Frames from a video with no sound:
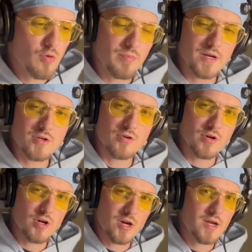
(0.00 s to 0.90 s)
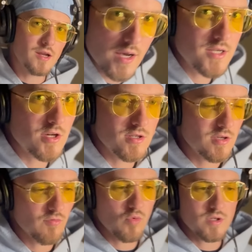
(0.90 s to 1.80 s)
little picture in your head. Ask
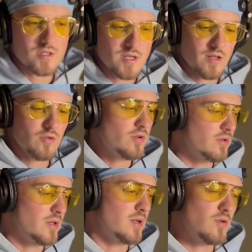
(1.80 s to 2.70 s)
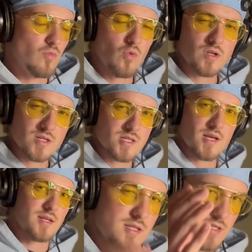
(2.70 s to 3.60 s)
yourself, what does that look like? And what does
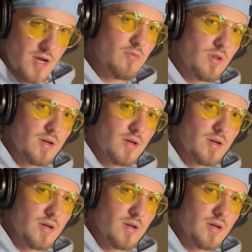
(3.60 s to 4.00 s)
that sound